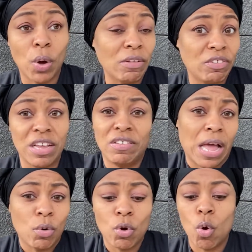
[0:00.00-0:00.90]
You know, I
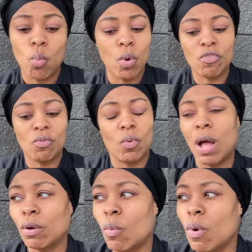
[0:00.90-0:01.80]
don't know
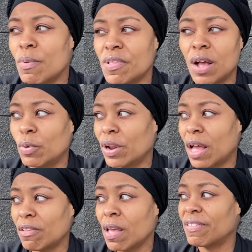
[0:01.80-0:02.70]
what was up
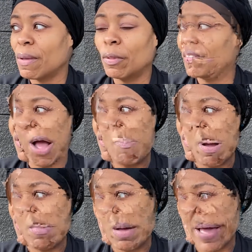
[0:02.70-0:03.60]
with us, but something
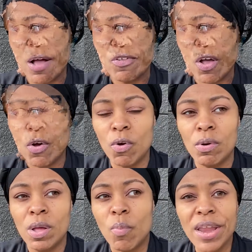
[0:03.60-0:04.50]
about my mom's
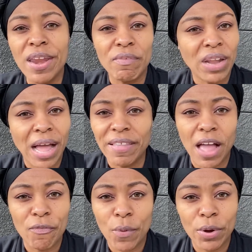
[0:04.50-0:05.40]
household. We never
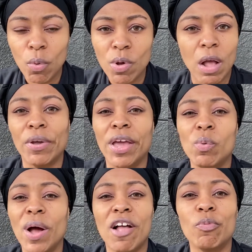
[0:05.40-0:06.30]
locked our front doors. I don't
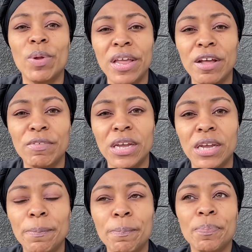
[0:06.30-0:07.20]
care what house we lived
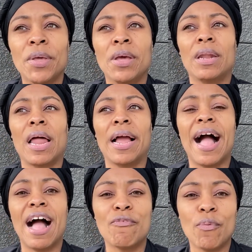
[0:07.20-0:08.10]
in.
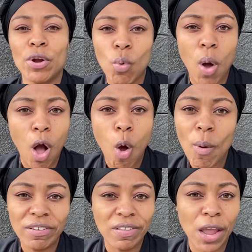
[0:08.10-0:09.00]
Like our front door
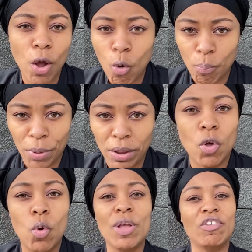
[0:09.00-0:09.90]
always stayed
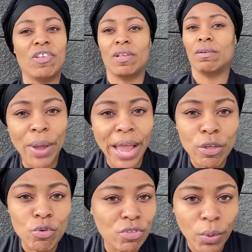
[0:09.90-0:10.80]
open. So we ain't
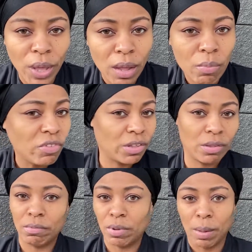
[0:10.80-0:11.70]
gotta use no key. We
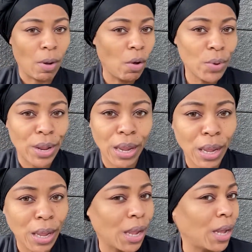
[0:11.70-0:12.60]
just come on
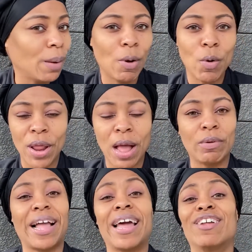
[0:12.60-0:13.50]
in and come on
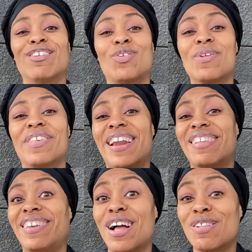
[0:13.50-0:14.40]
out. Cause I got another story
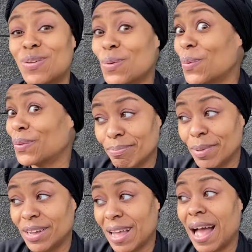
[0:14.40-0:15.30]
time to tell y'all too,
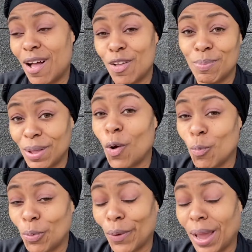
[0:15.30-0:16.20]
because our house being
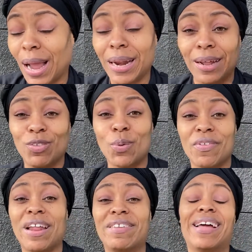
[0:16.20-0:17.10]
open. Okay, I got another
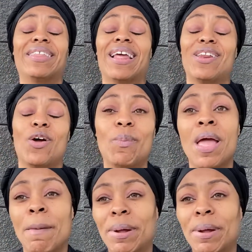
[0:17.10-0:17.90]
story time to tell after that though.